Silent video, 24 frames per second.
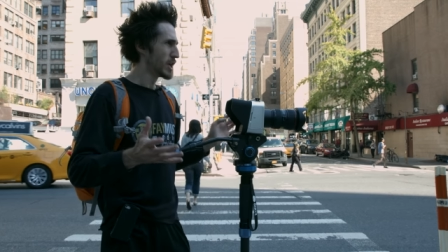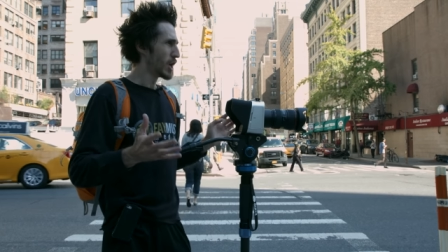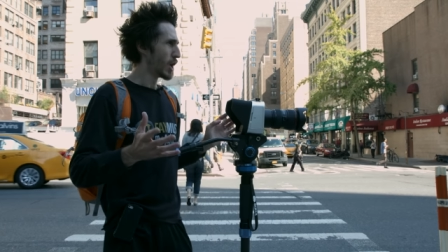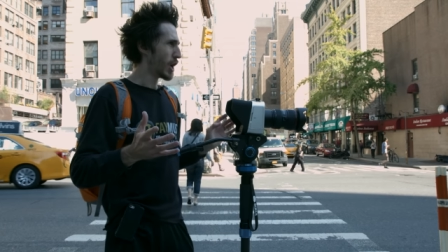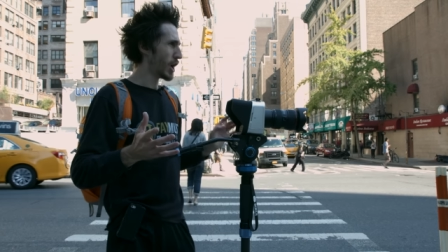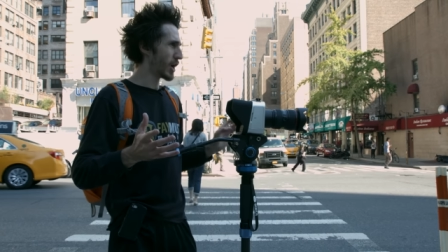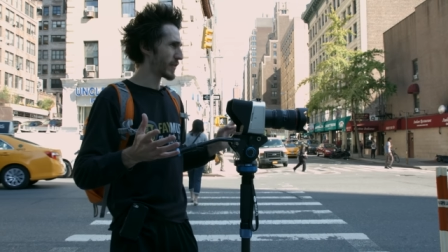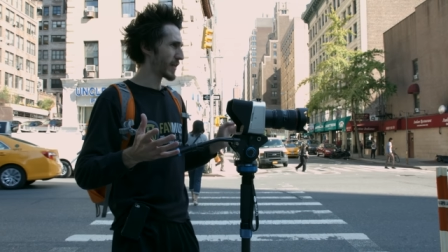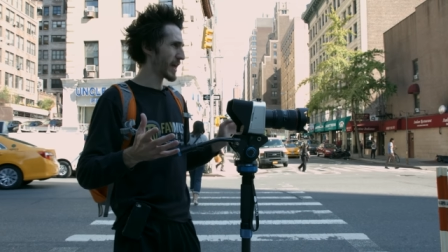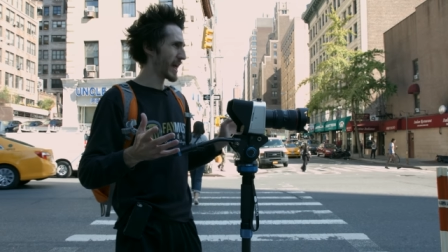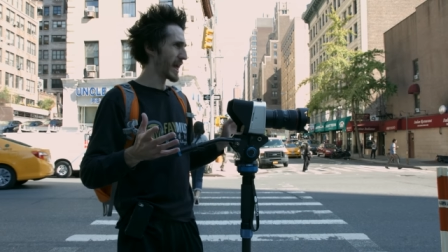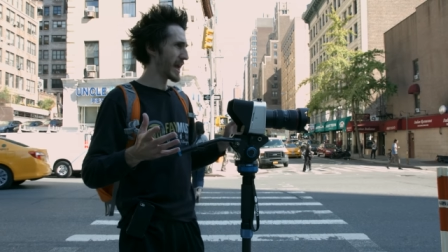
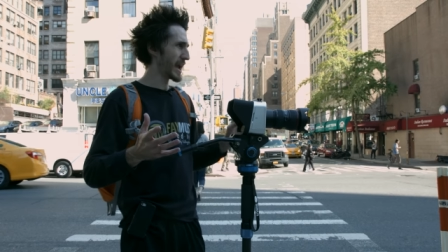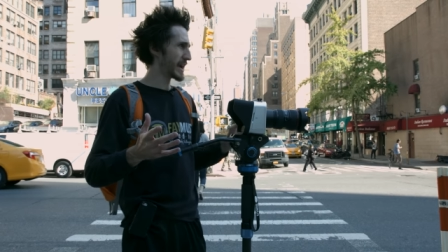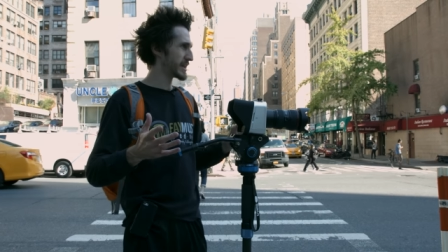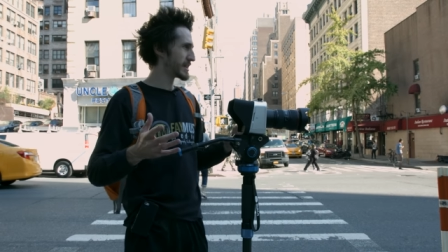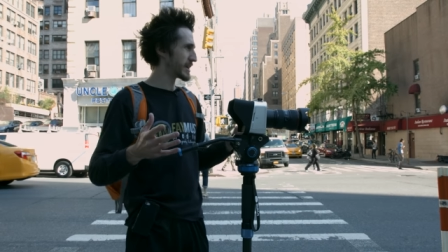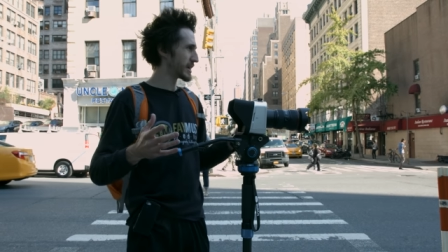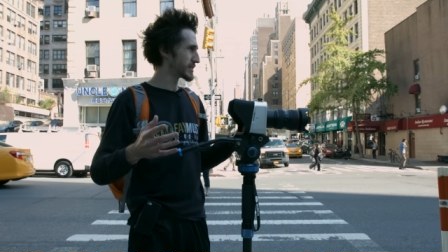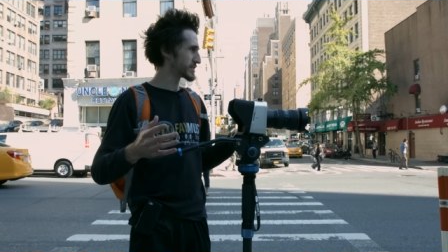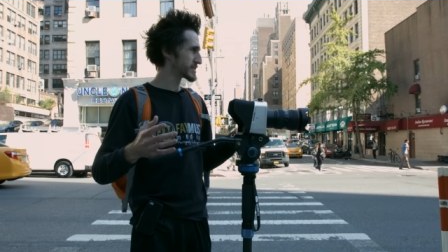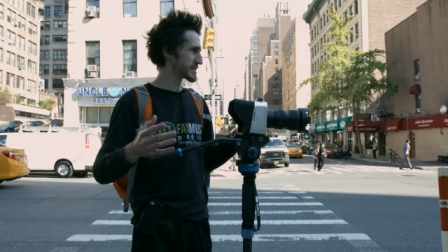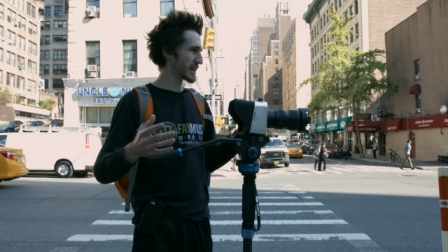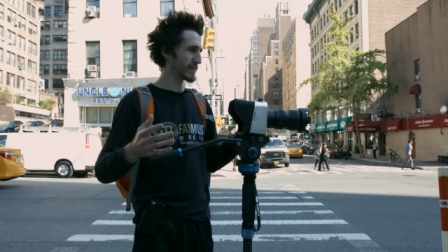all the
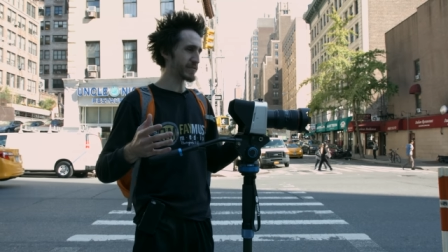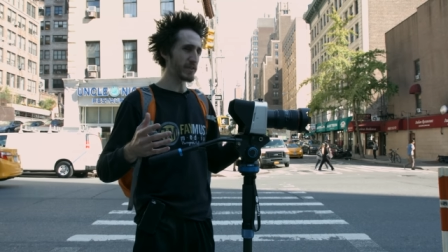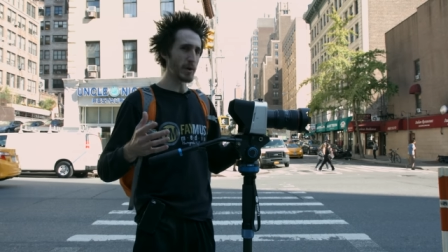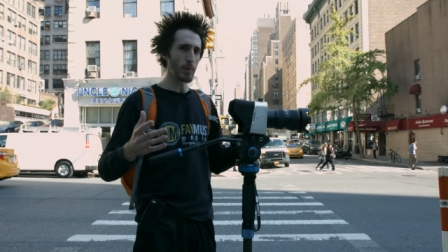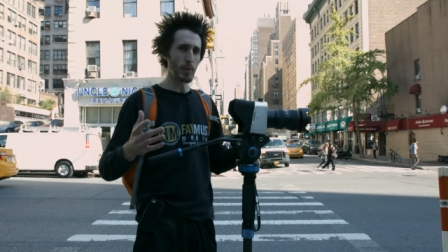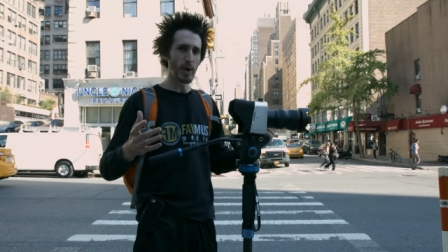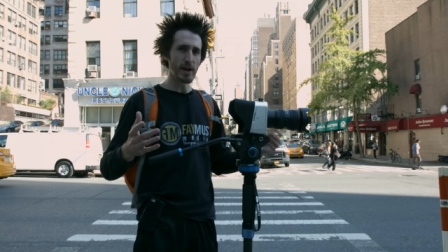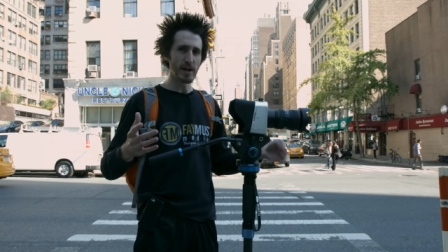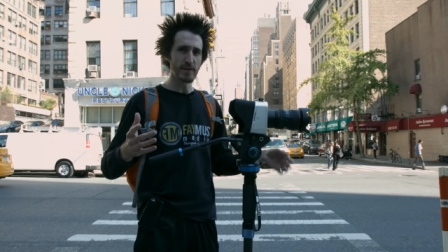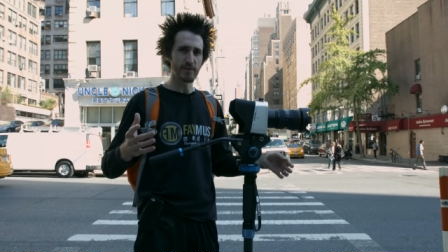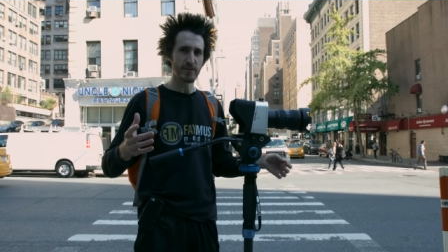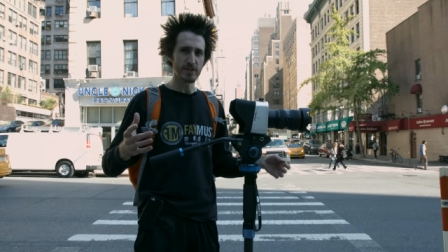handheld stuff that
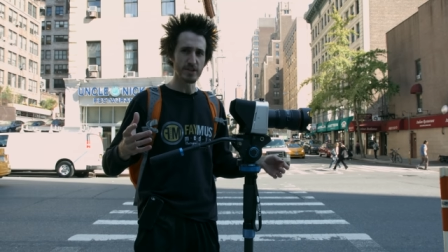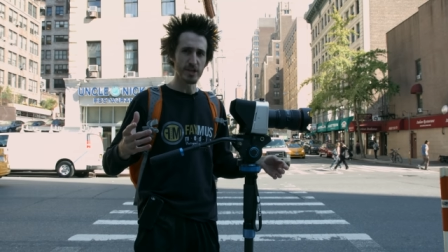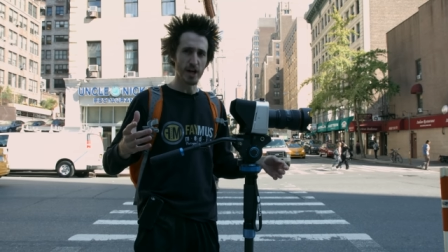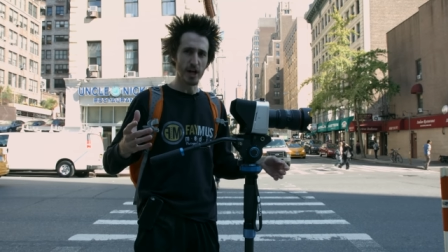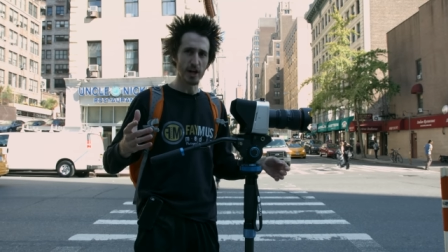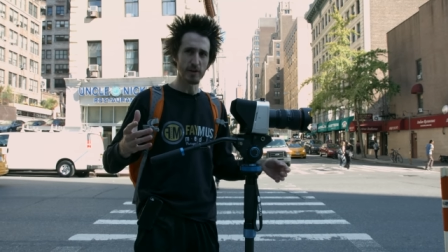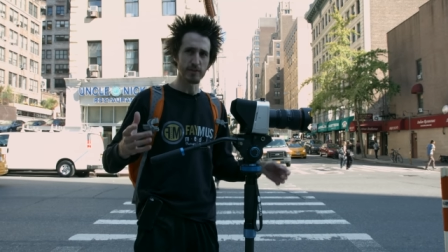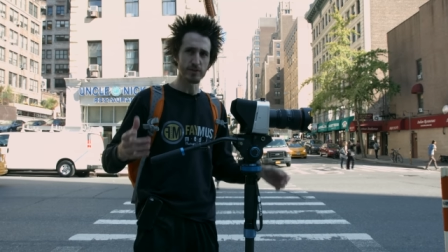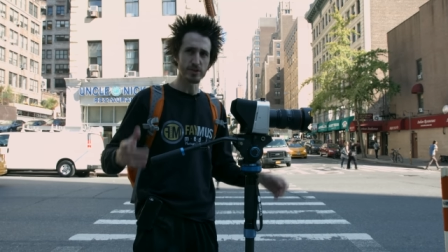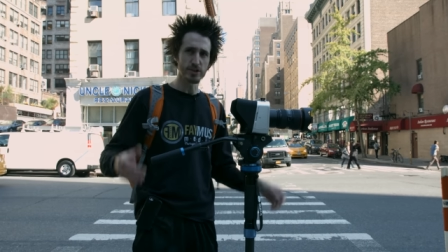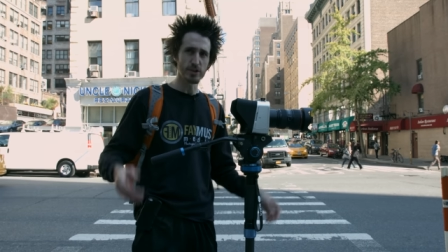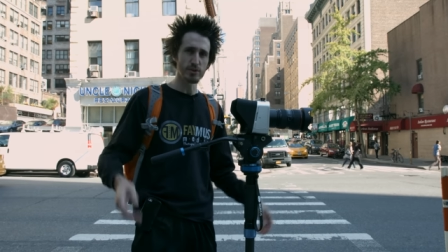wedding
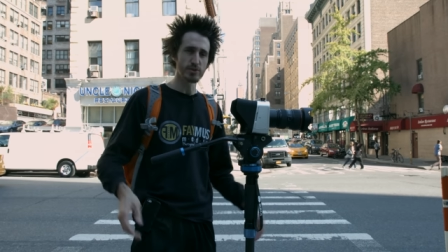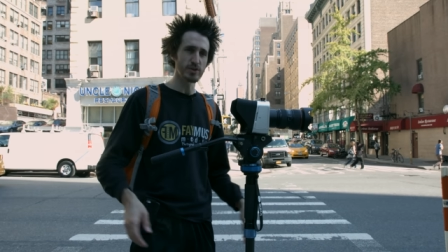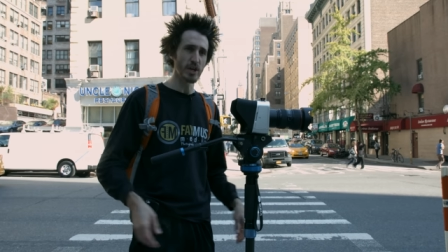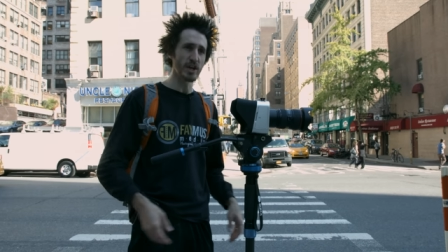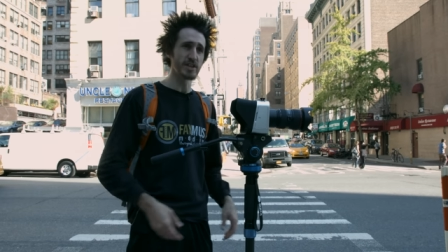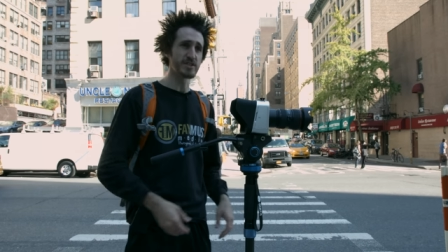photographers use,